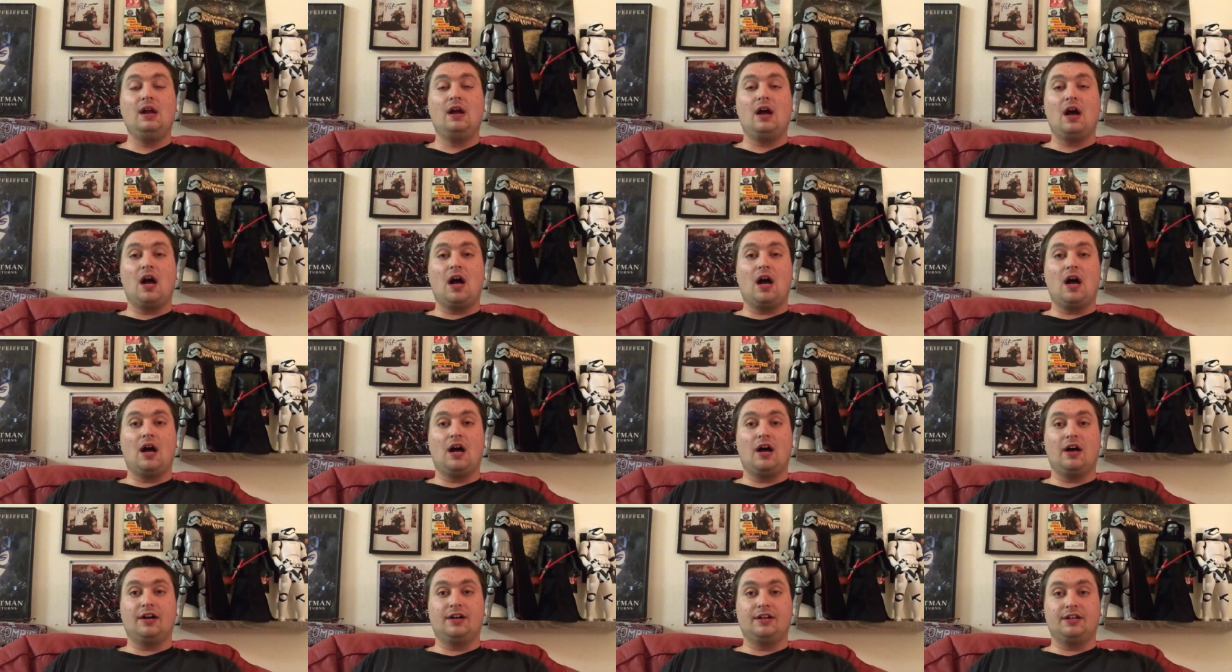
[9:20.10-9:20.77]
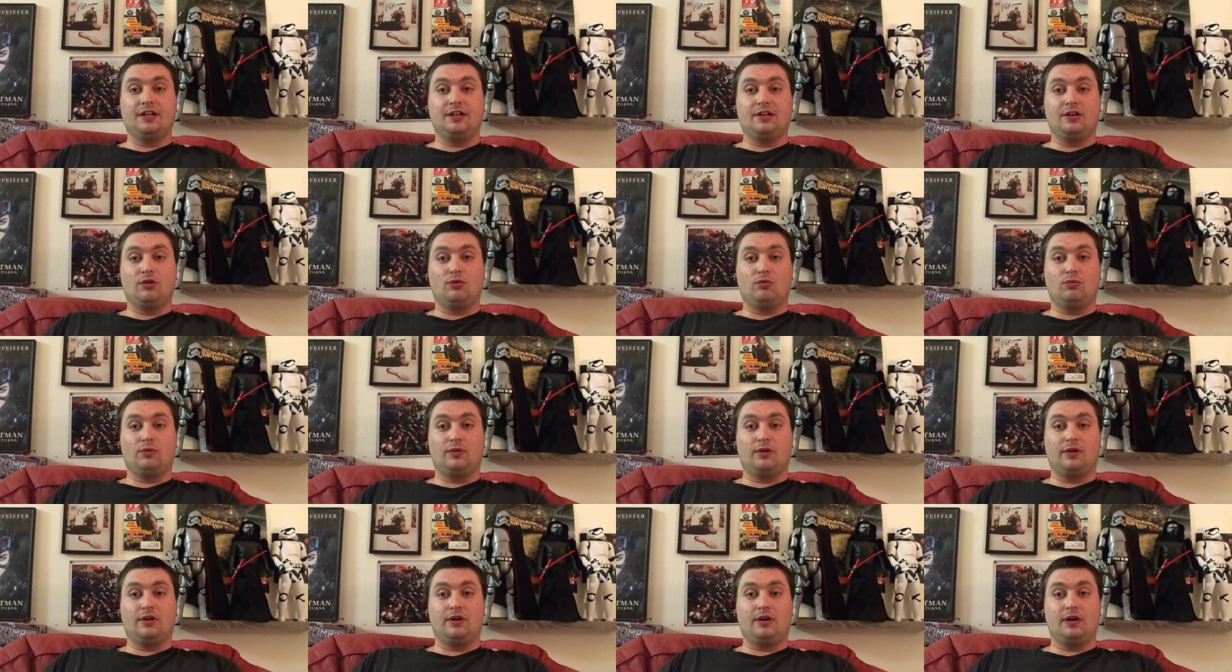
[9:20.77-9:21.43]
Uh, you know,
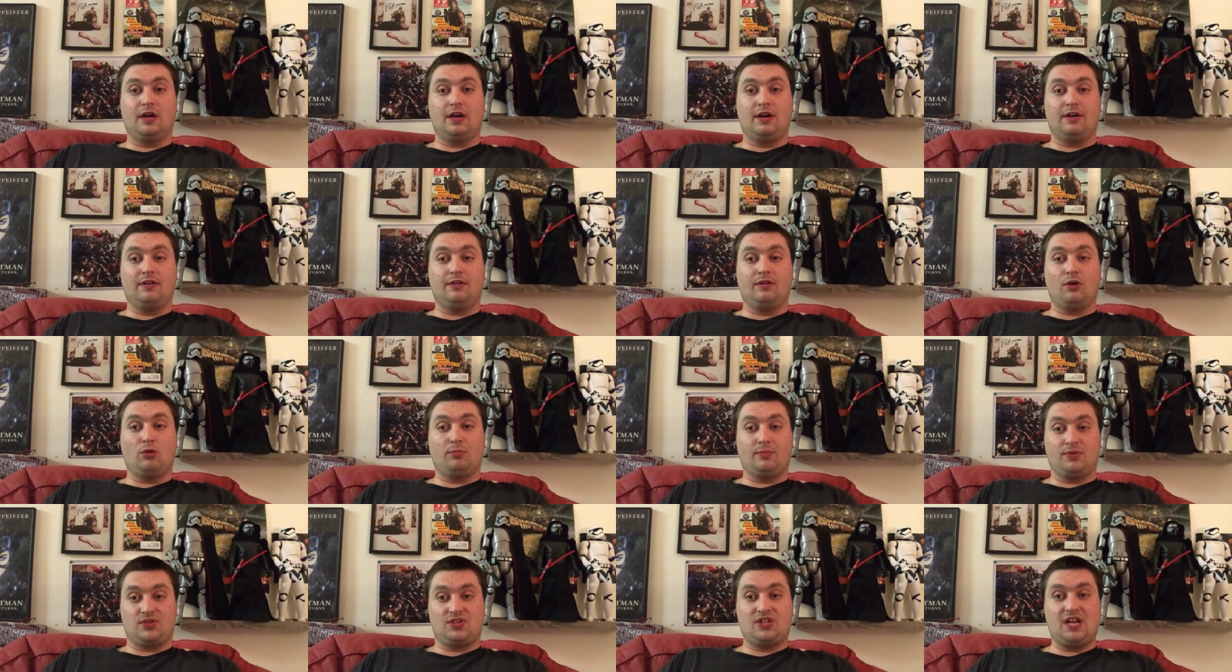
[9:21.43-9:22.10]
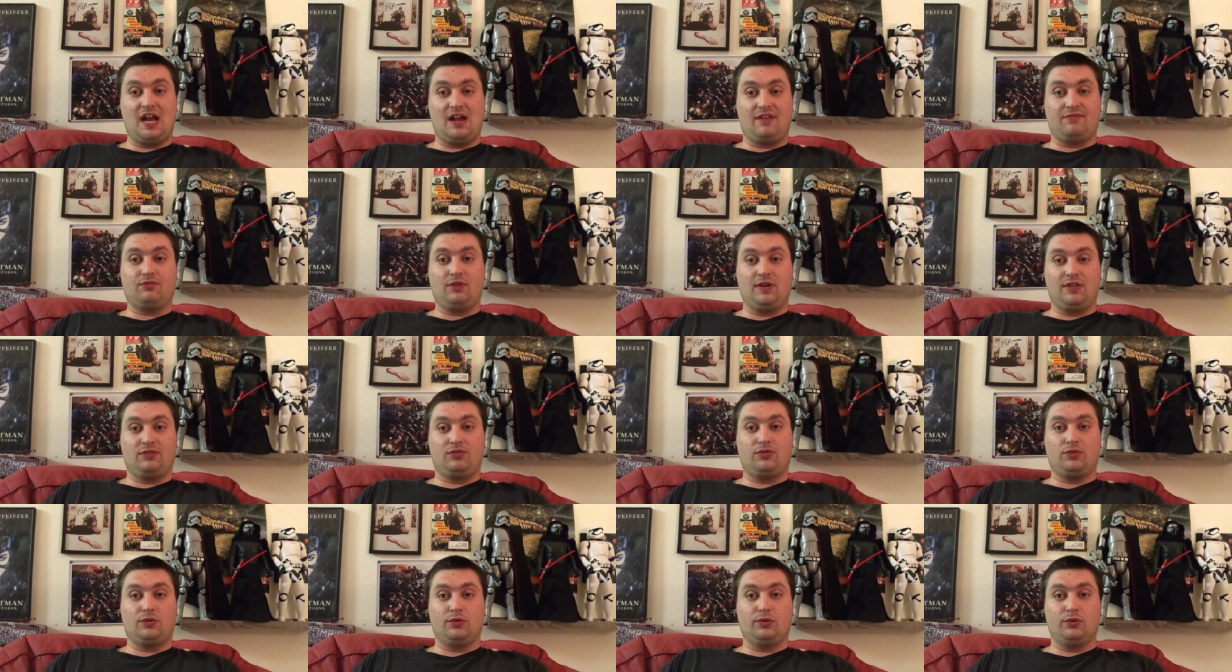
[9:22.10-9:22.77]
we're uh, almost halfway
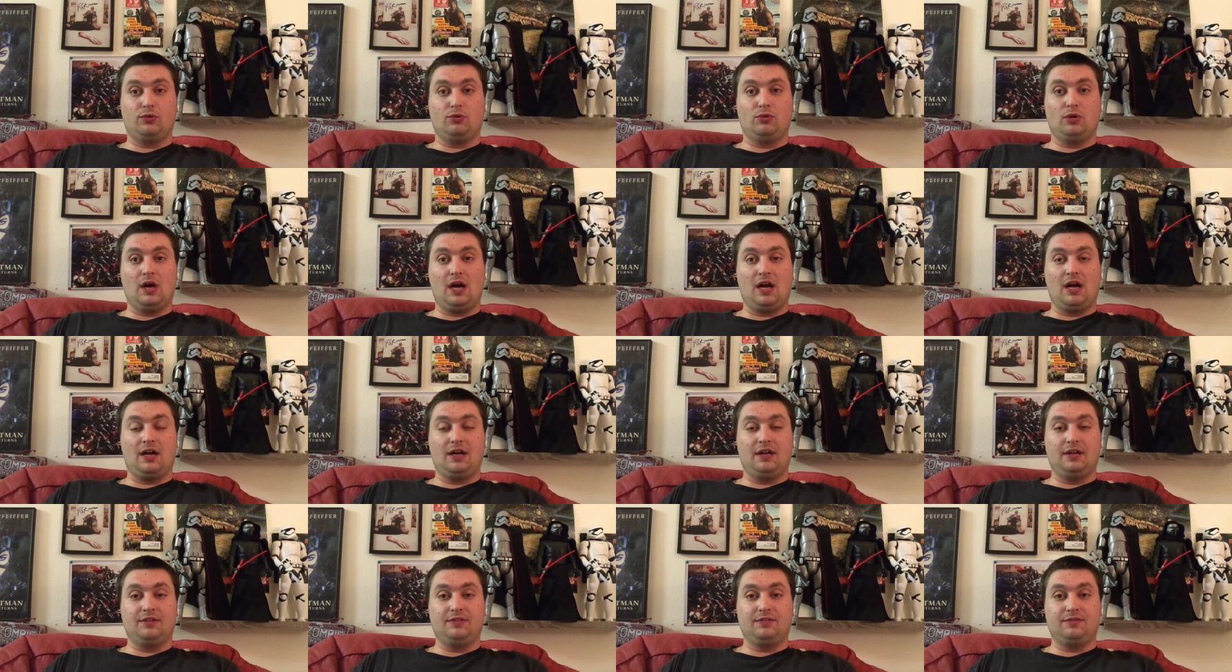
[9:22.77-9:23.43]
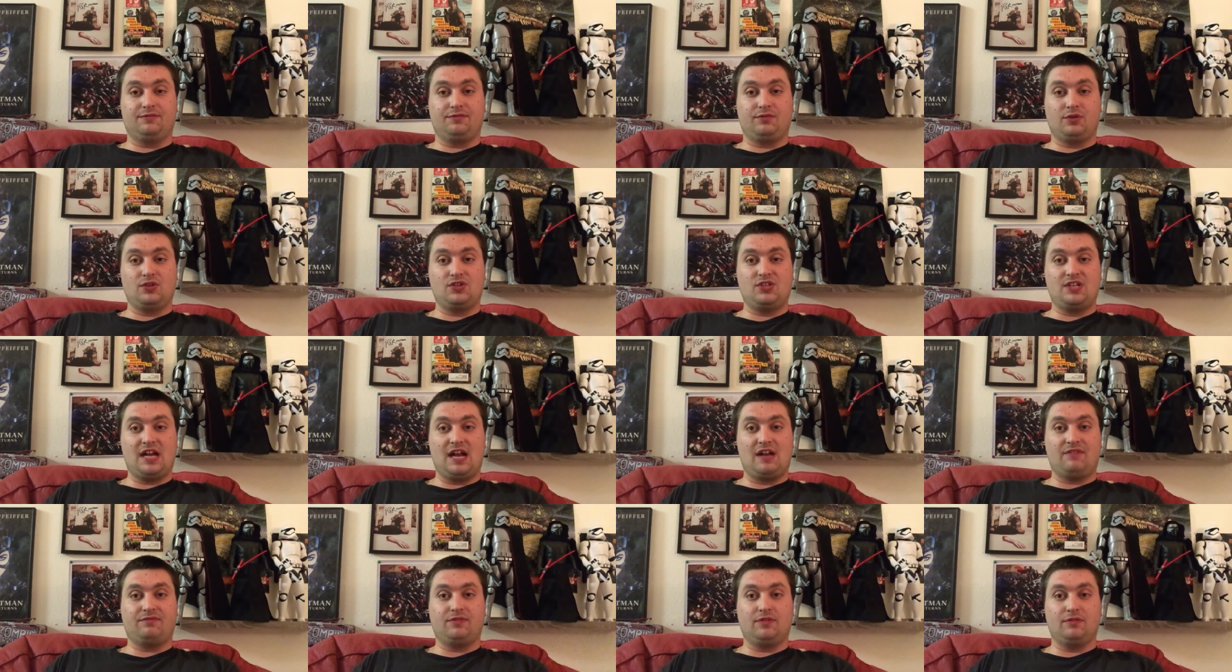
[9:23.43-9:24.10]
through uh, the first
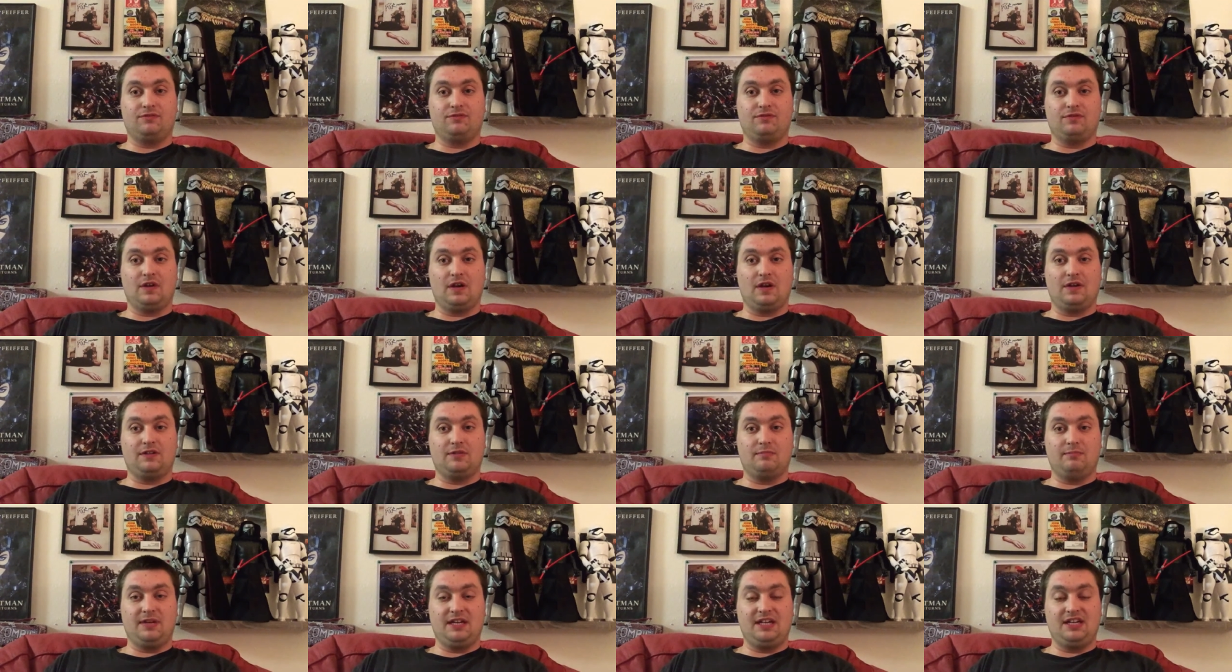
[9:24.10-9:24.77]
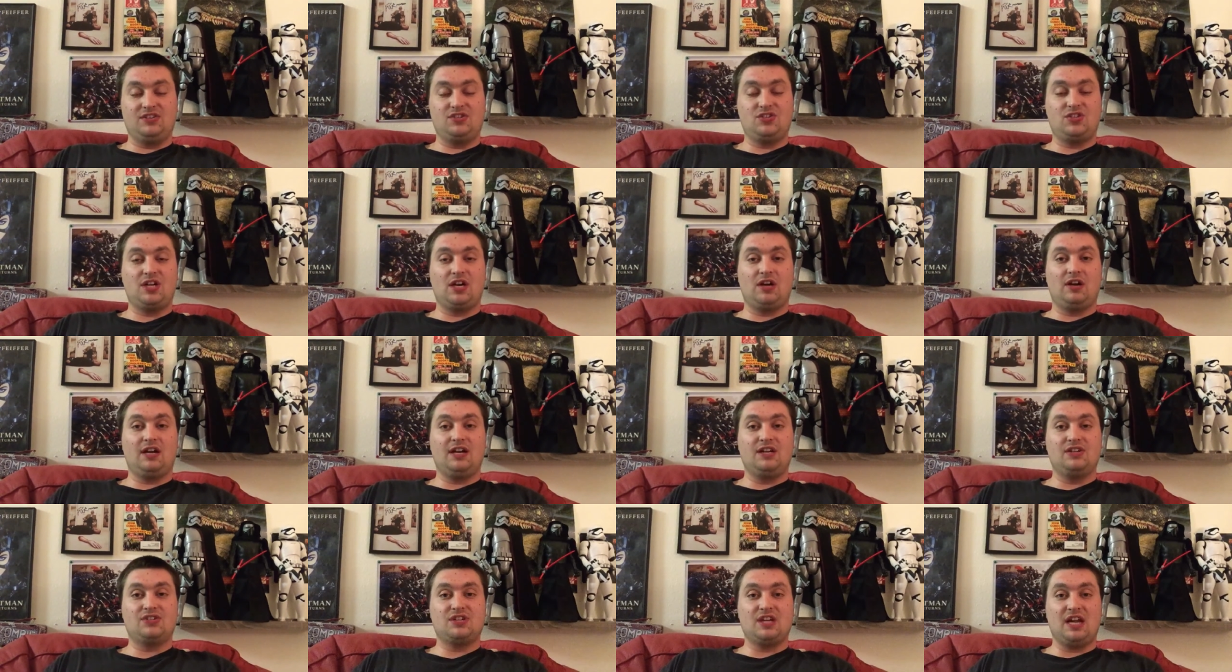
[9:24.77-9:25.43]
half of uh, the mini
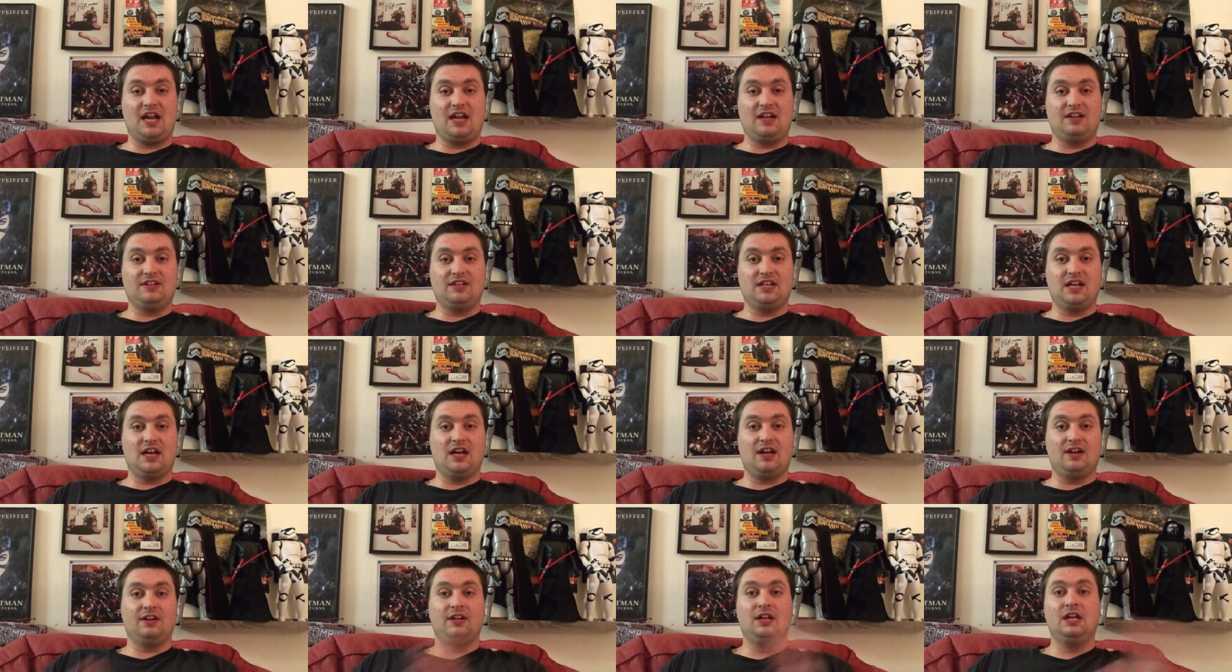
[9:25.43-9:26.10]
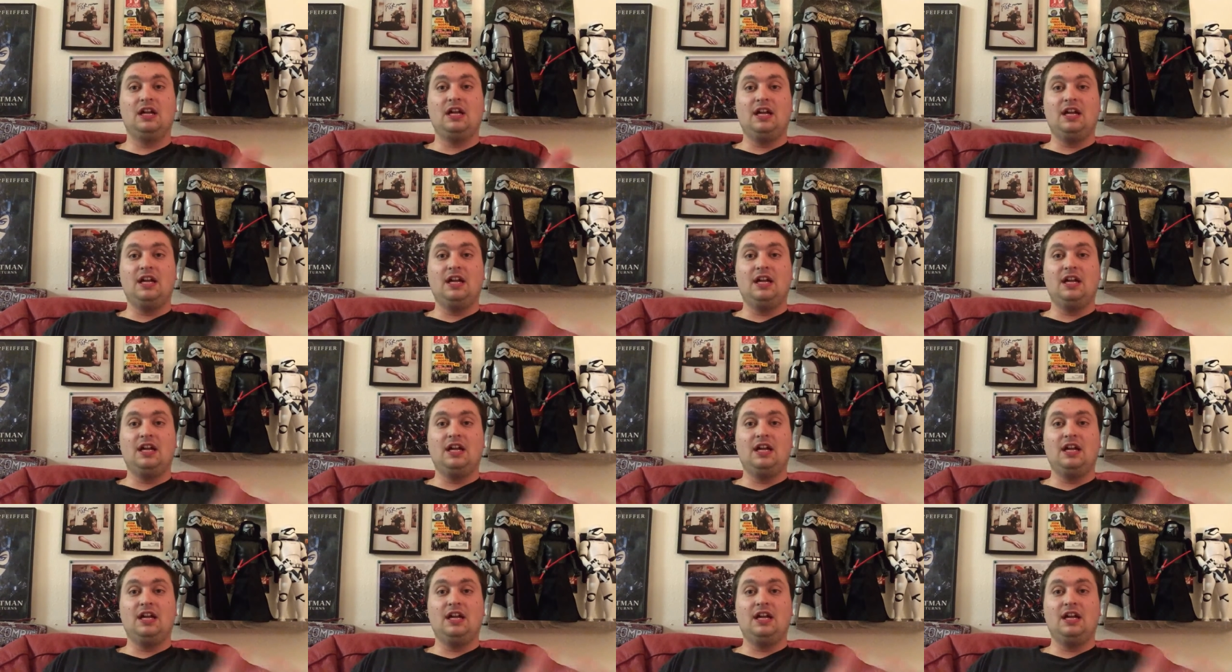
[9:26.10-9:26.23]
series, and uh,